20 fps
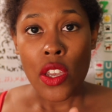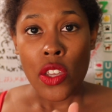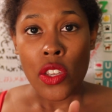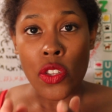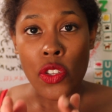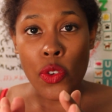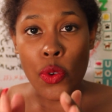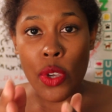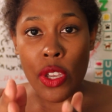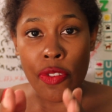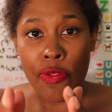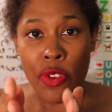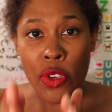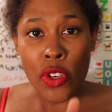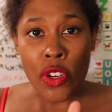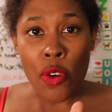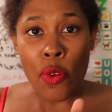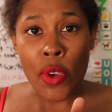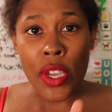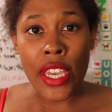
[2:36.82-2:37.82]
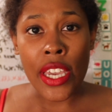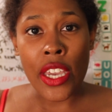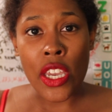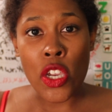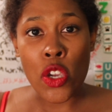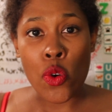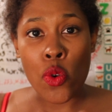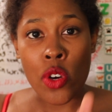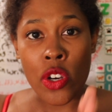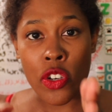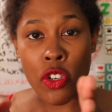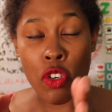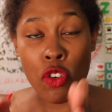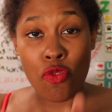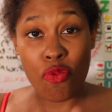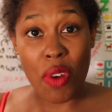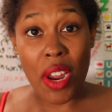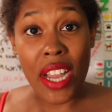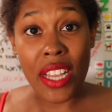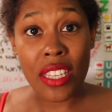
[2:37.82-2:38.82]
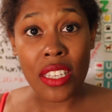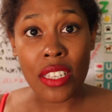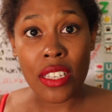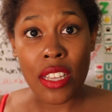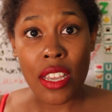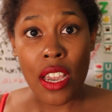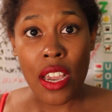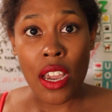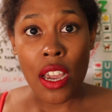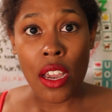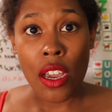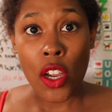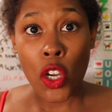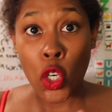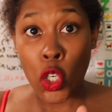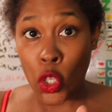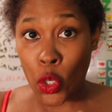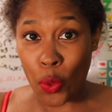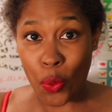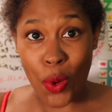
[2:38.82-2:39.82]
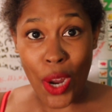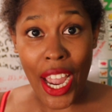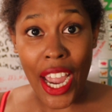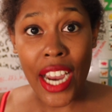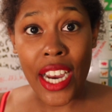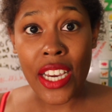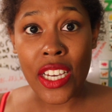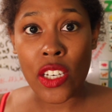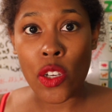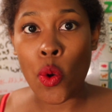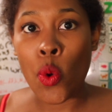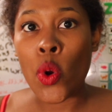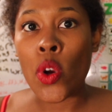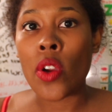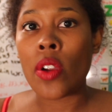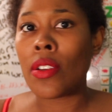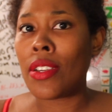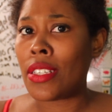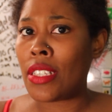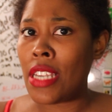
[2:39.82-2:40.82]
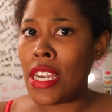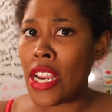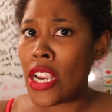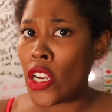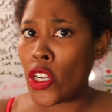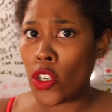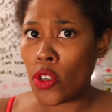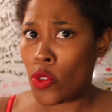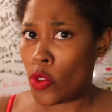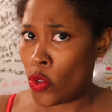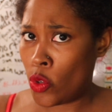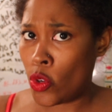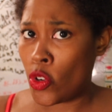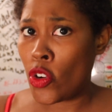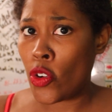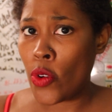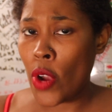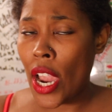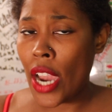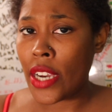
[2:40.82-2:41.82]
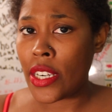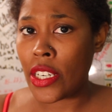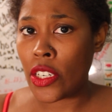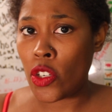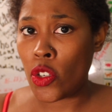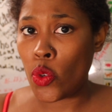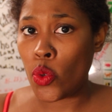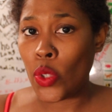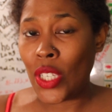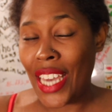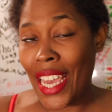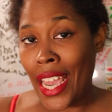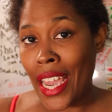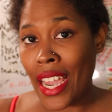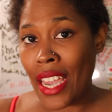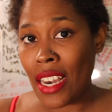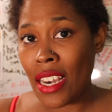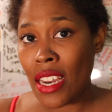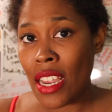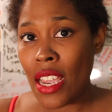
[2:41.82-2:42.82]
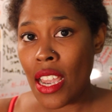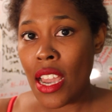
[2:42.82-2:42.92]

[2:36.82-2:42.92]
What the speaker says: So if you don't get your stress correct, or as near to correct as you can,